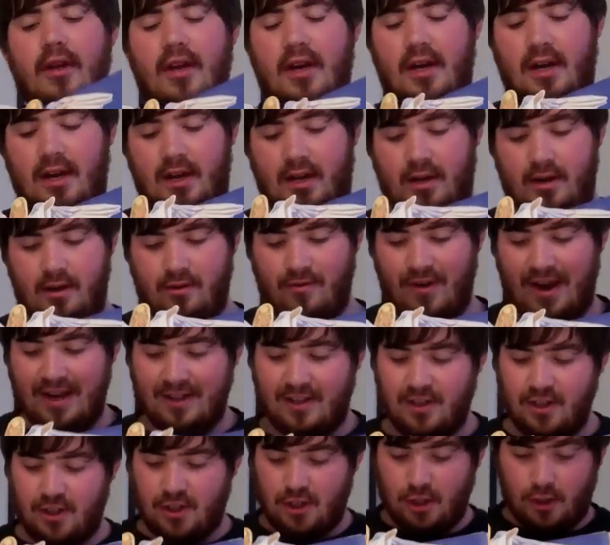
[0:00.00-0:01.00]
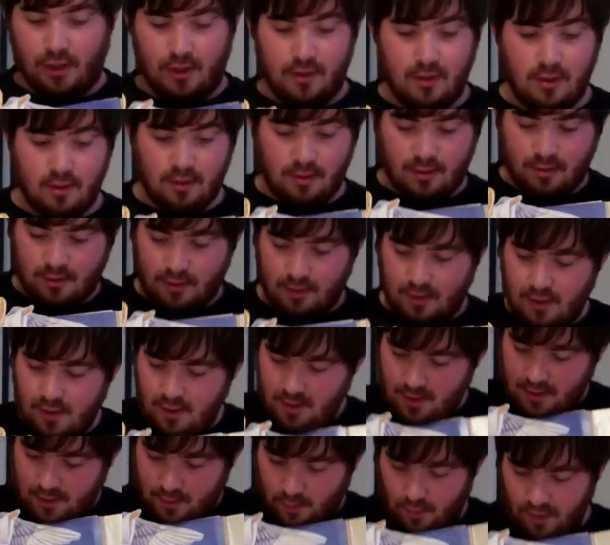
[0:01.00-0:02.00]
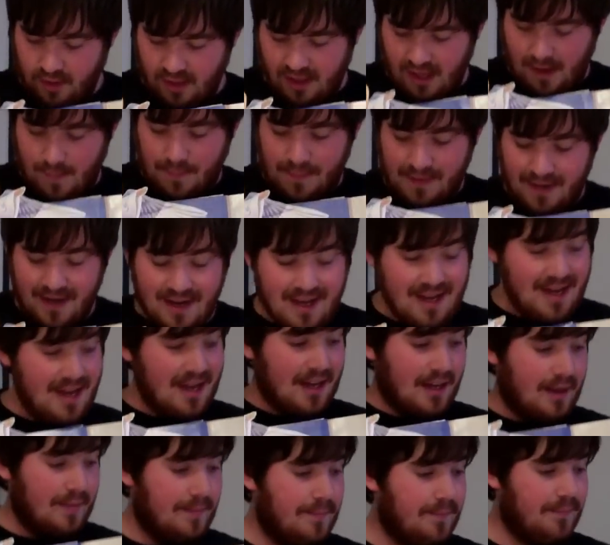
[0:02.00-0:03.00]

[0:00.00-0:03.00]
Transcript: narrator Sean, what's happening here?